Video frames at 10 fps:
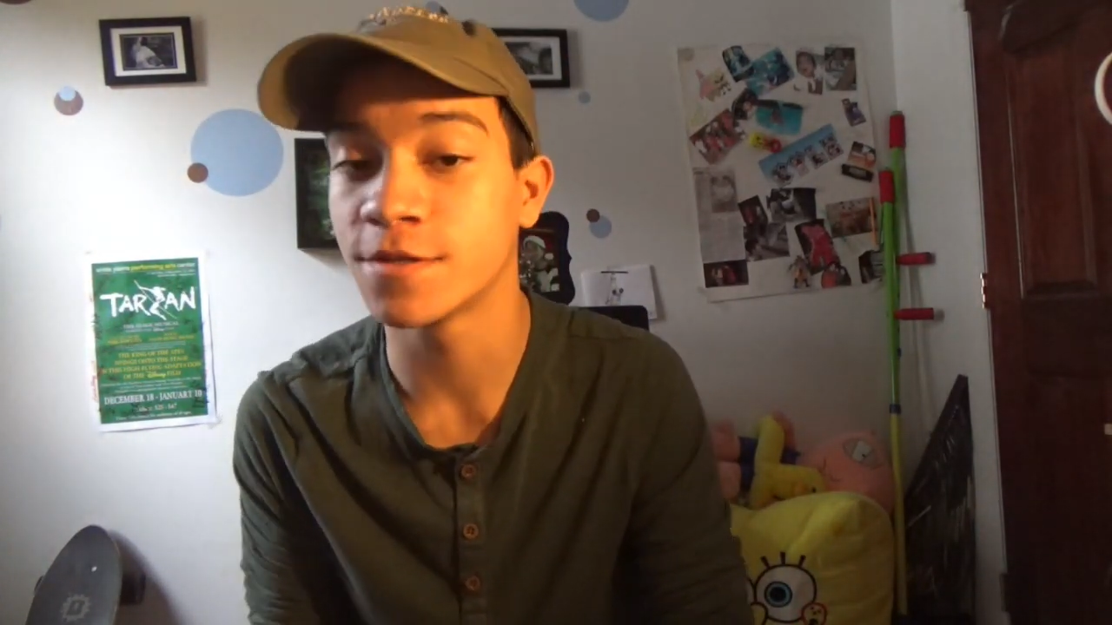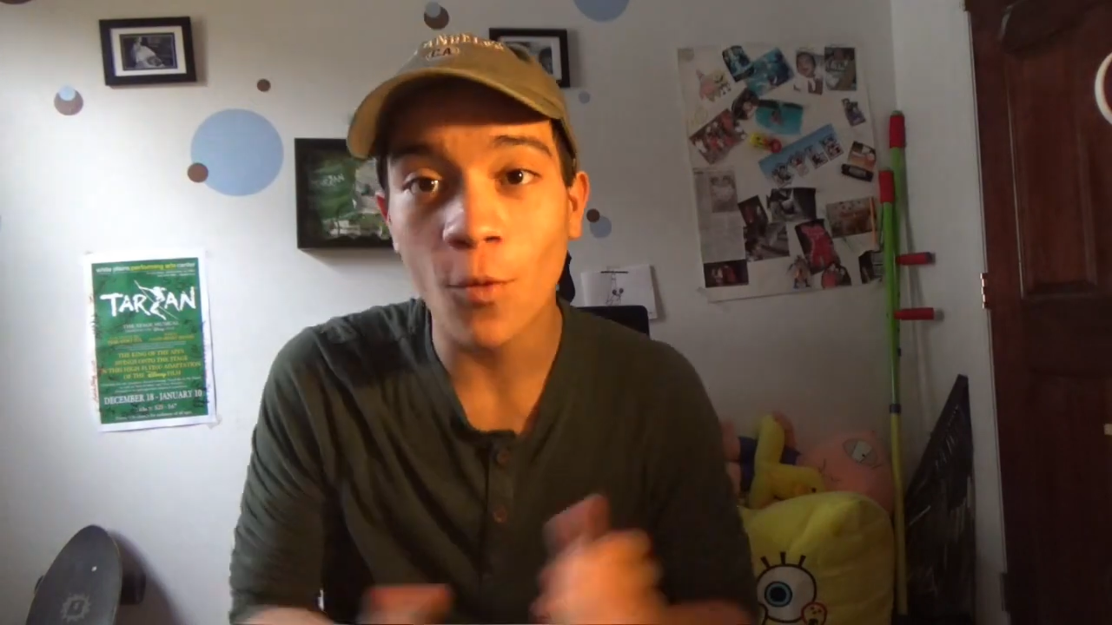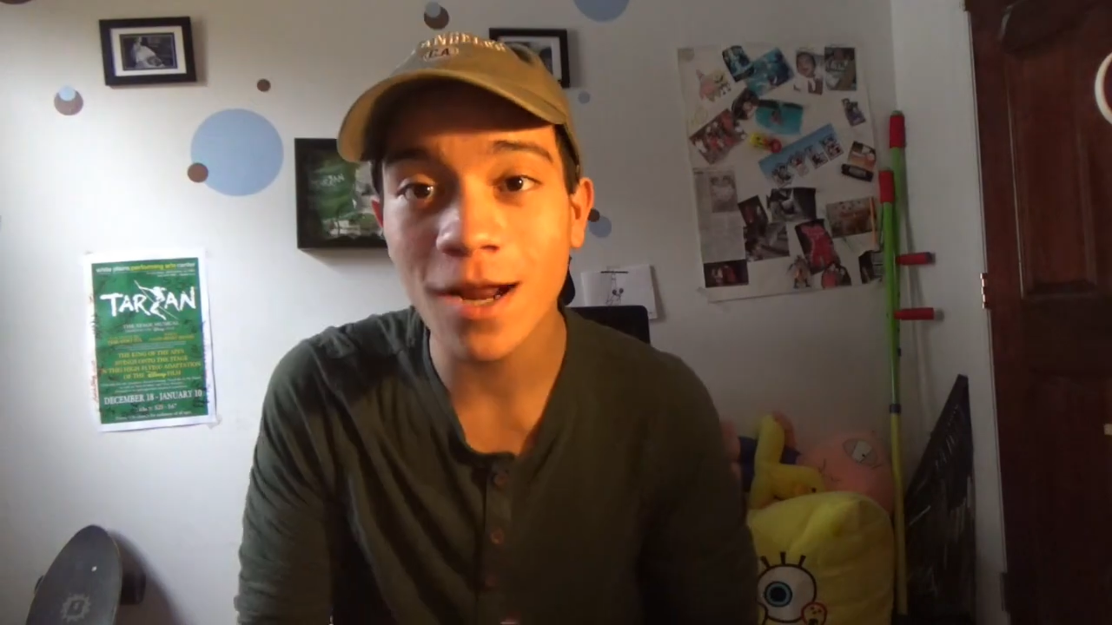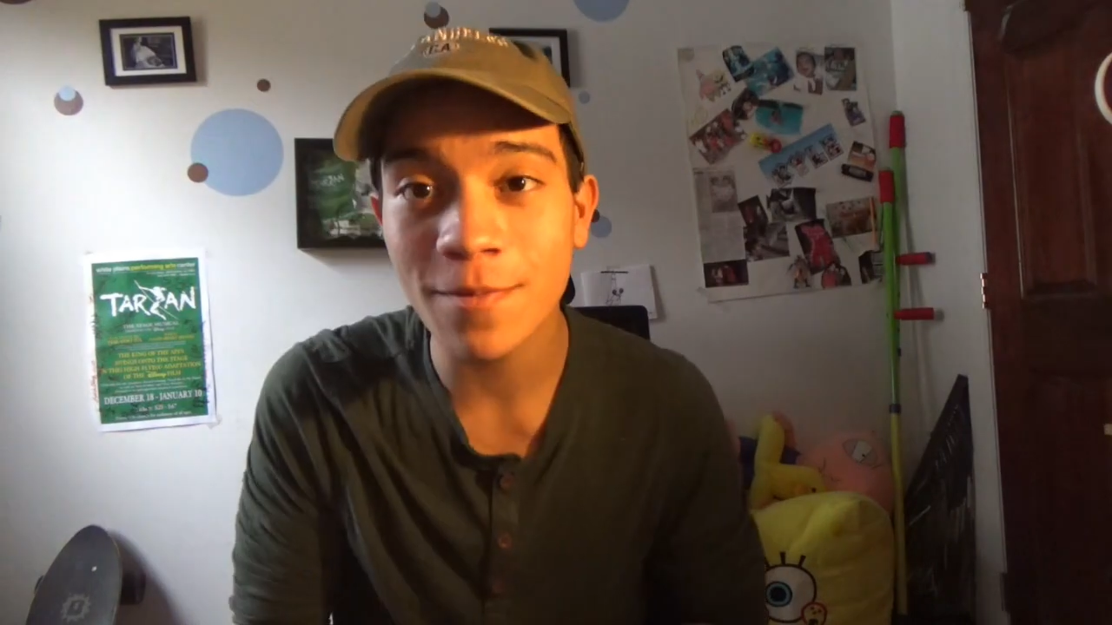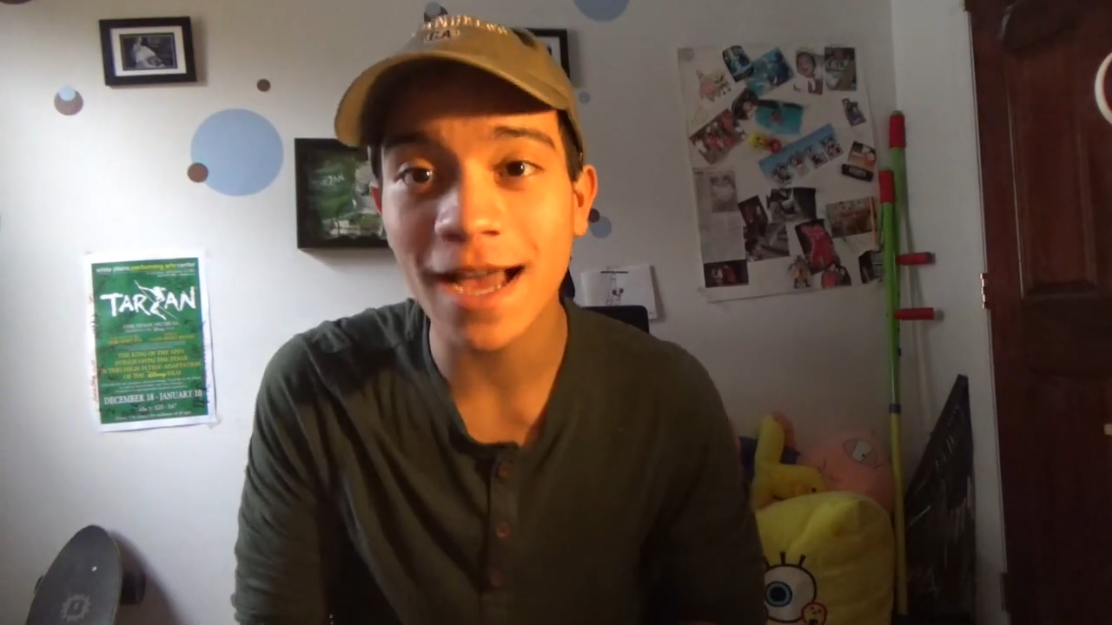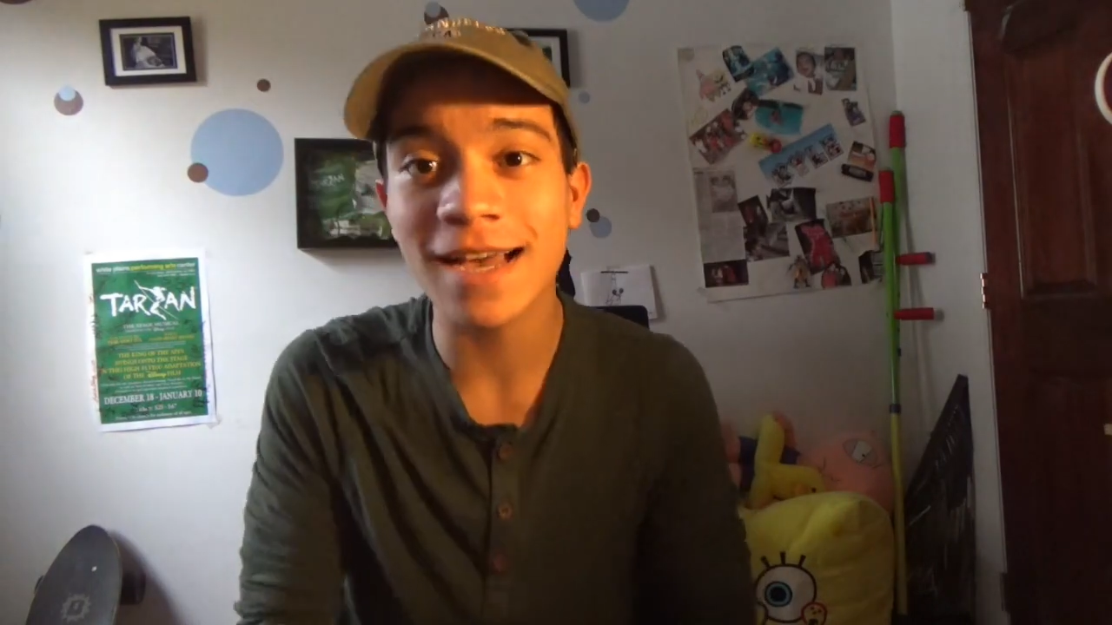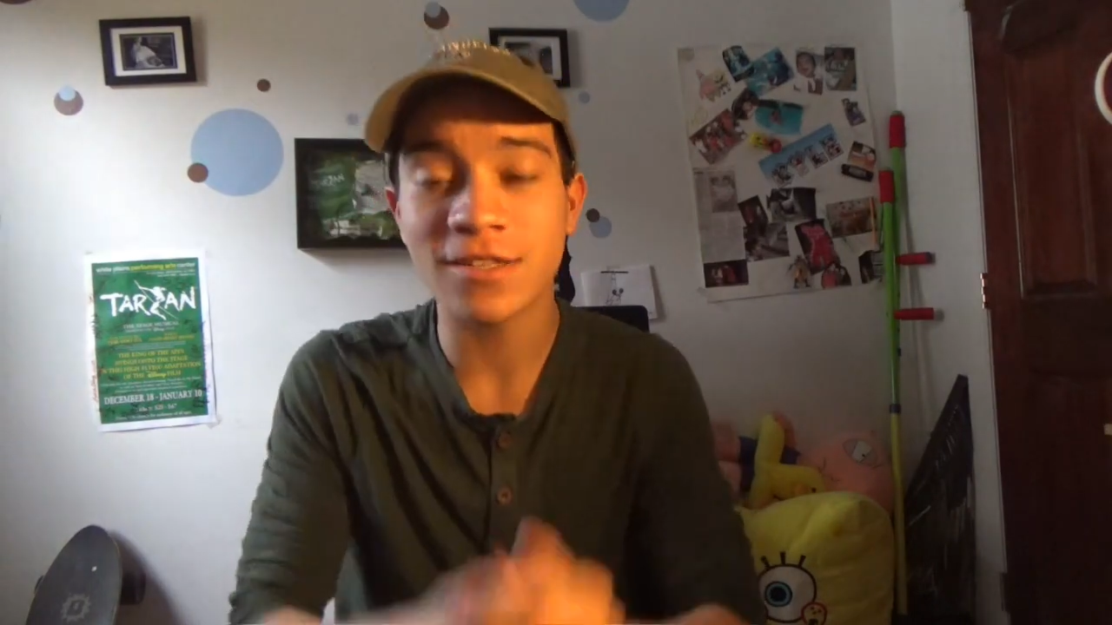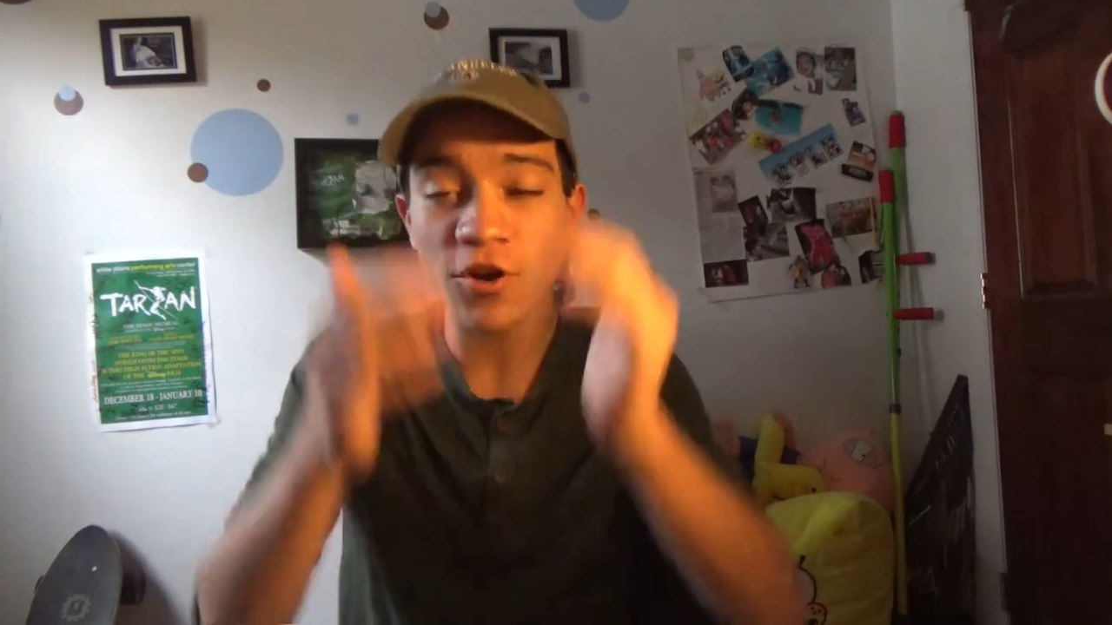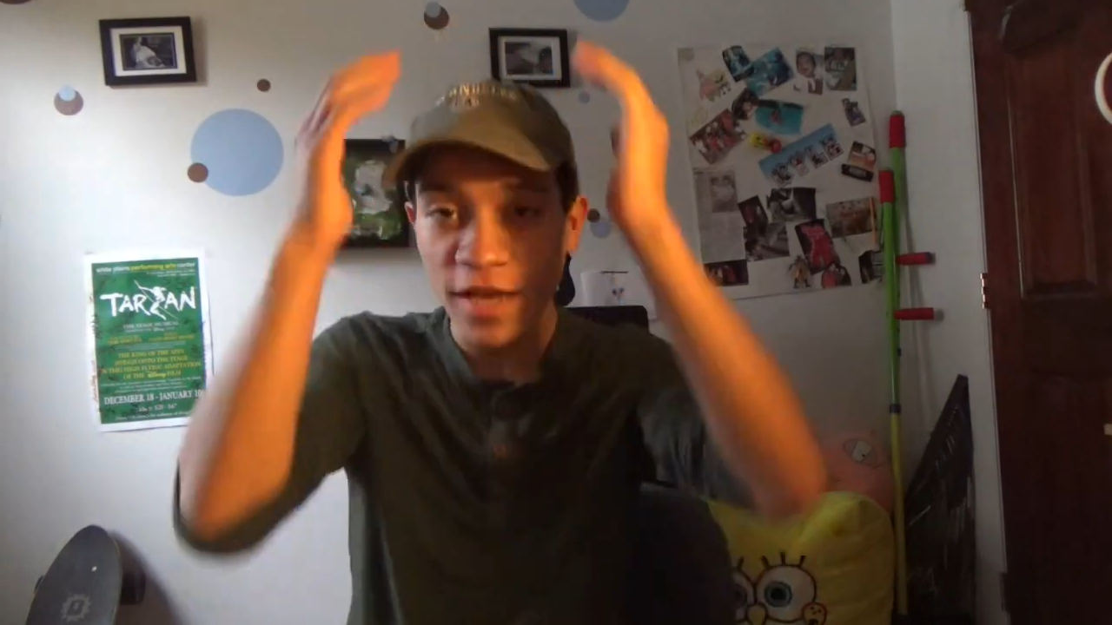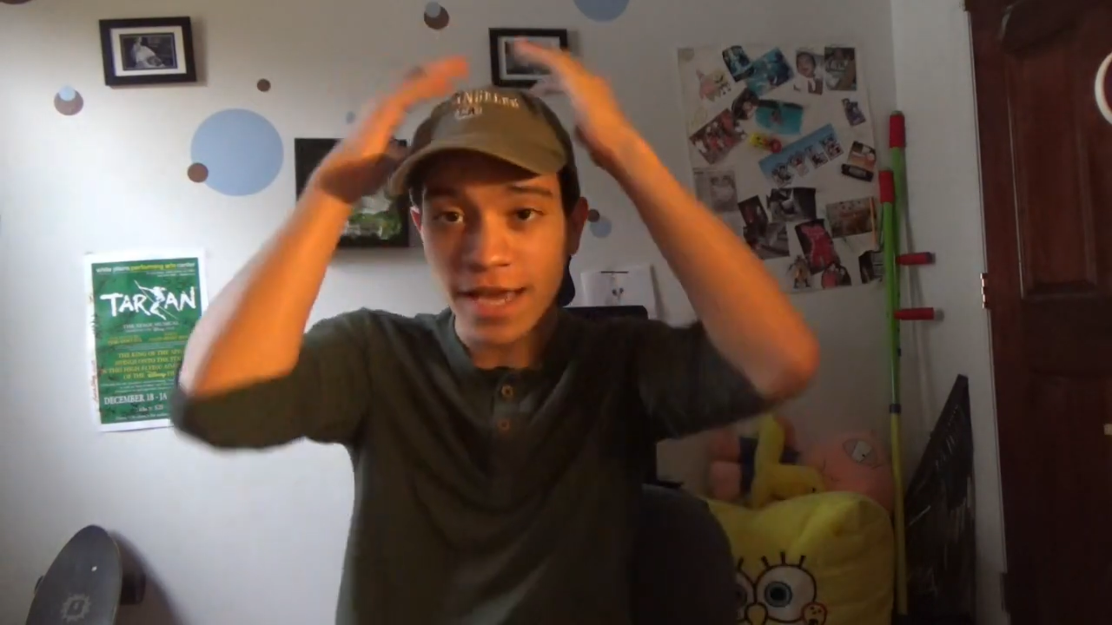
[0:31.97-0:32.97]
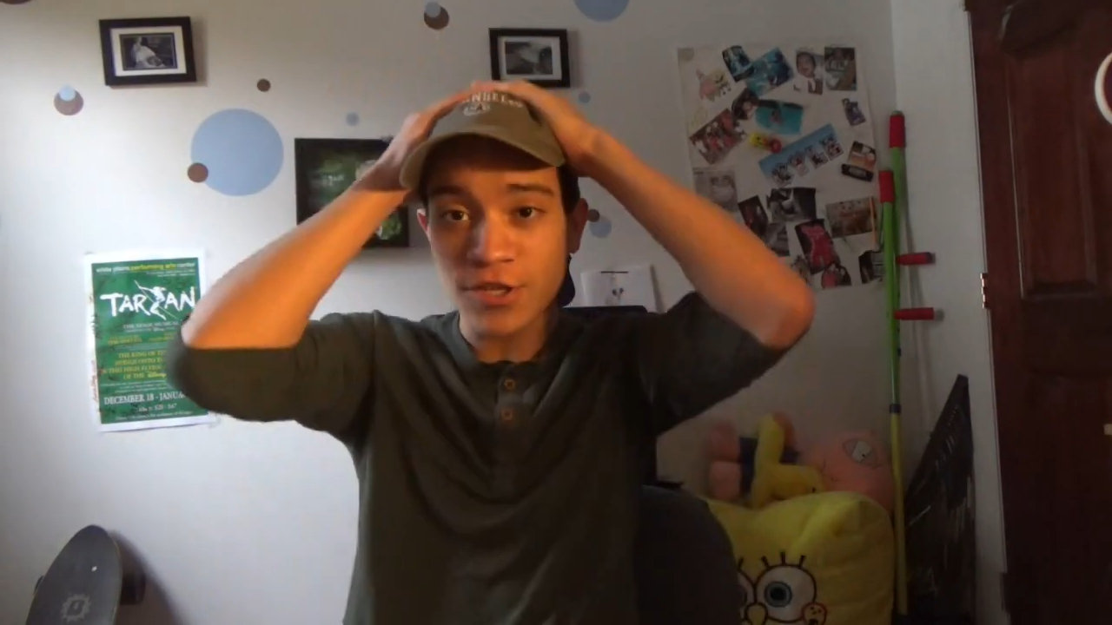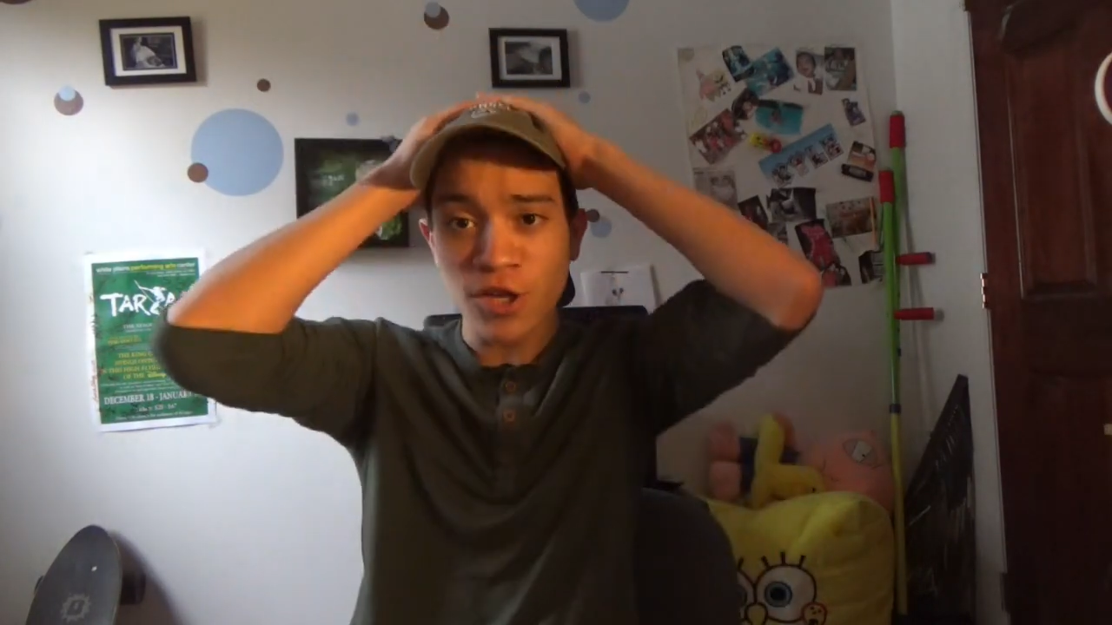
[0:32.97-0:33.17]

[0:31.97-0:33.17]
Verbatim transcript: What up, guys? Okay,